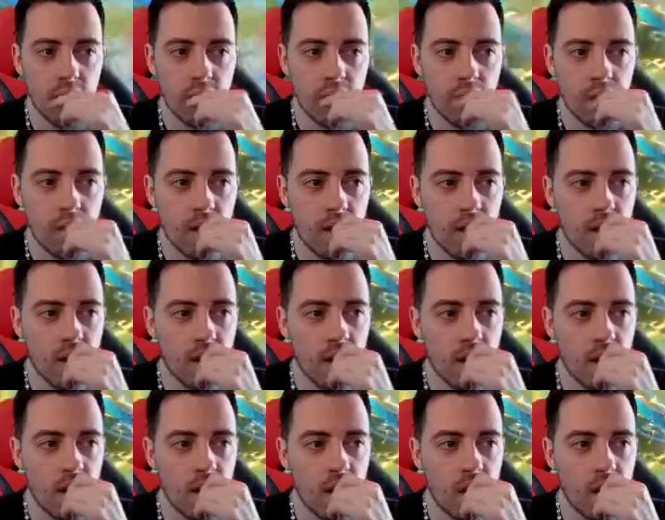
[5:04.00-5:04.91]

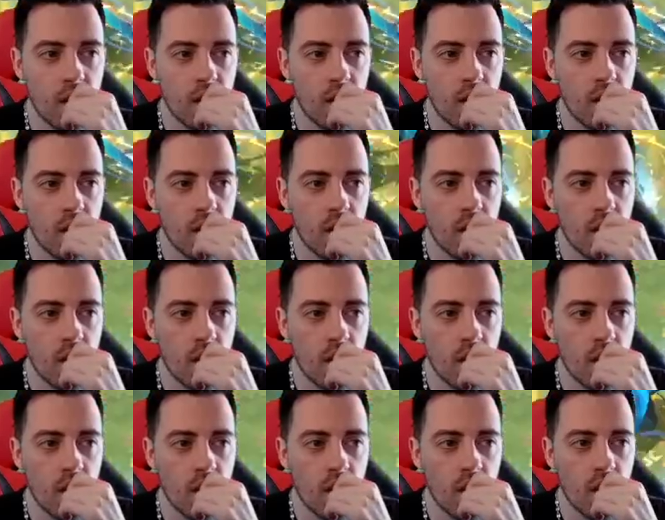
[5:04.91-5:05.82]

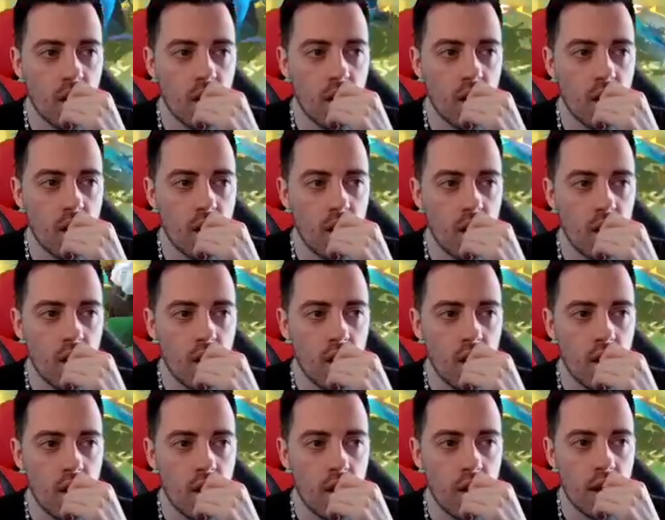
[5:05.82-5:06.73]

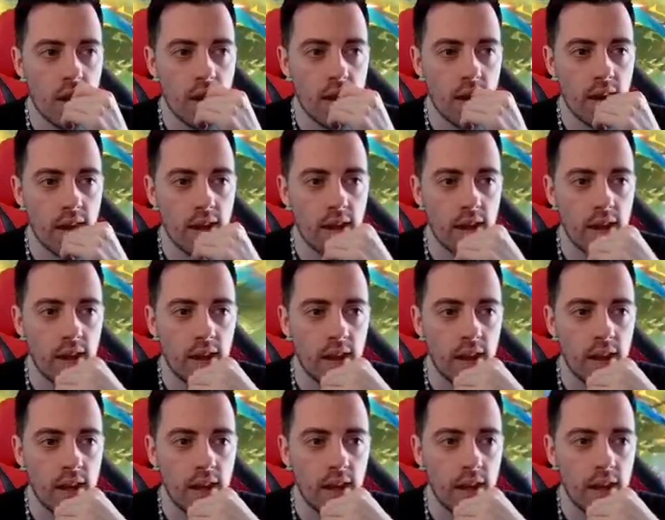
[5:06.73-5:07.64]

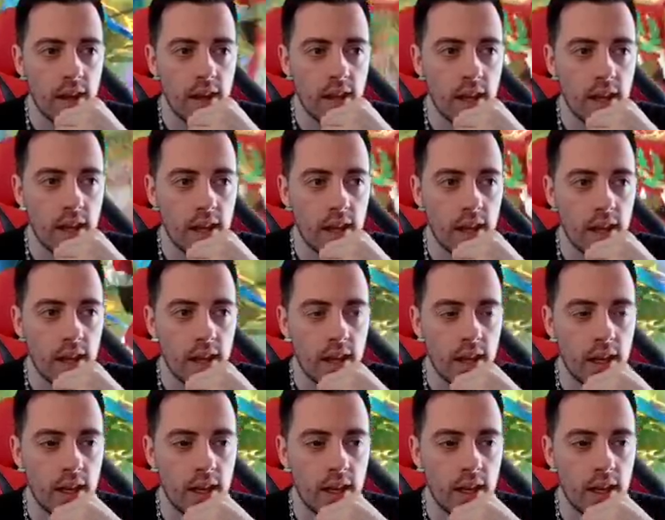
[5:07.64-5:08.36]
Nobody speaks.